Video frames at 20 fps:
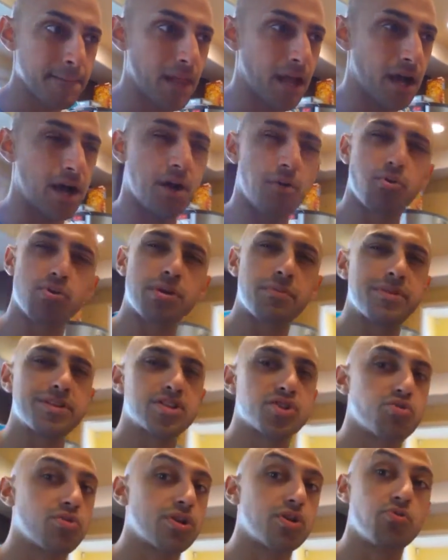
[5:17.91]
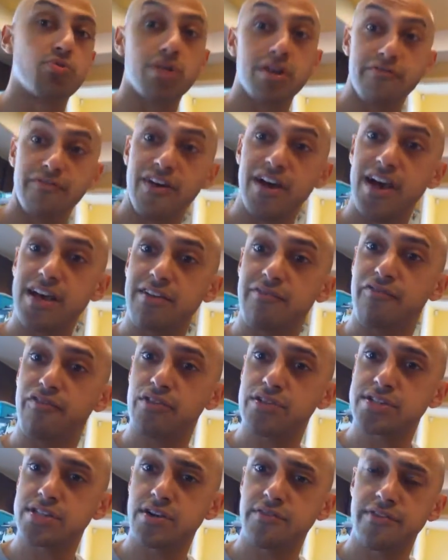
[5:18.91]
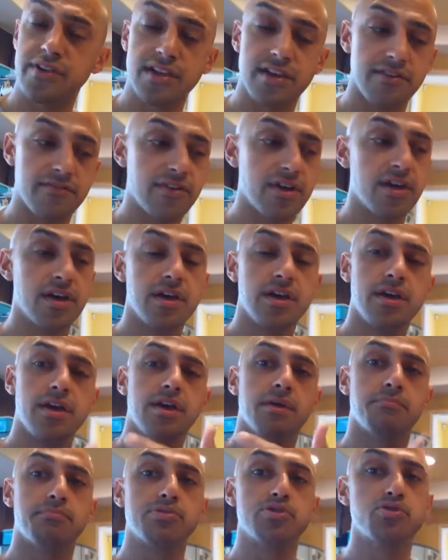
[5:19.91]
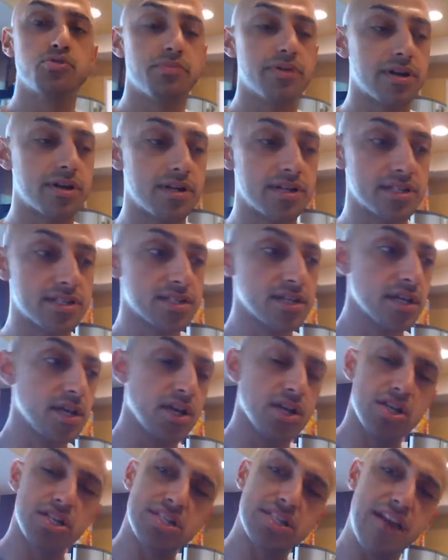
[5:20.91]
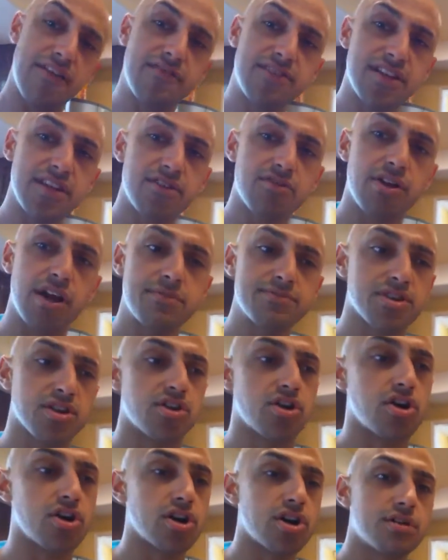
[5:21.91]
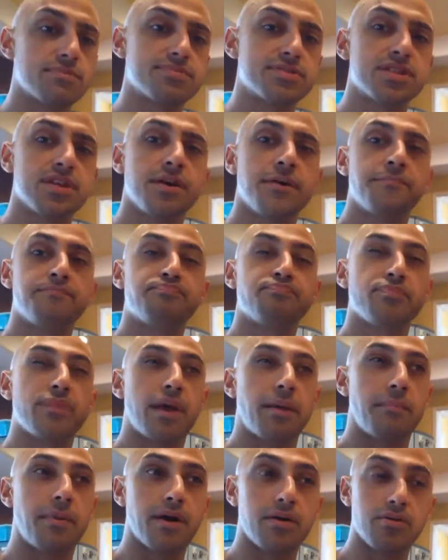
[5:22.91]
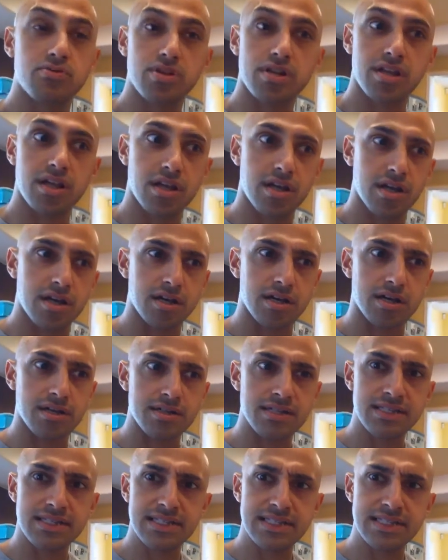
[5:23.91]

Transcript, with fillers: Uh, would have been 21 if I had a full serving of blueberries. 17 grams of carbs, about, uh,